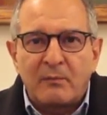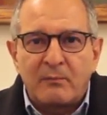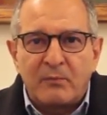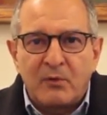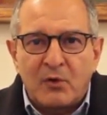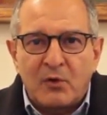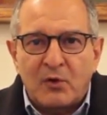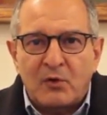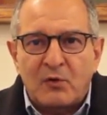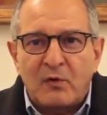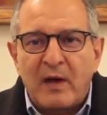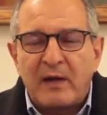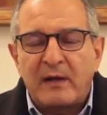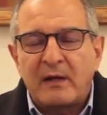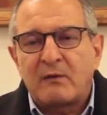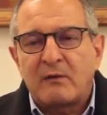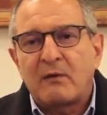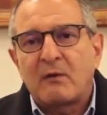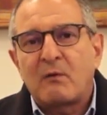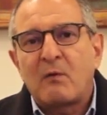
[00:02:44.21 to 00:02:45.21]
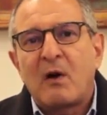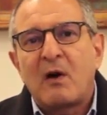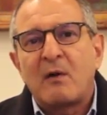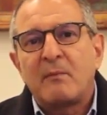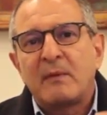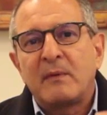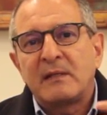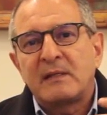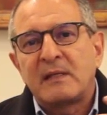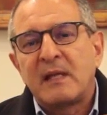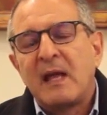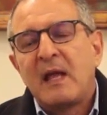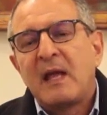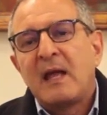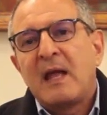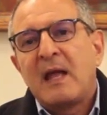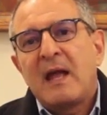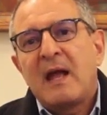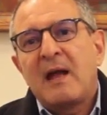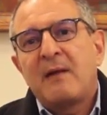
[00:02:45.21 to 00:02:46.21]
bureaucratic requirements
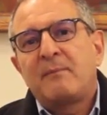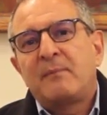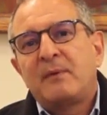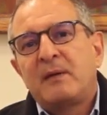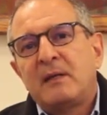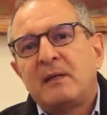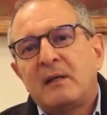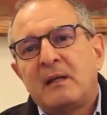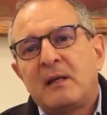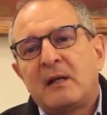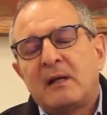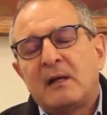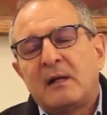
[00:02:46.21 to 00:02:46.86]
have been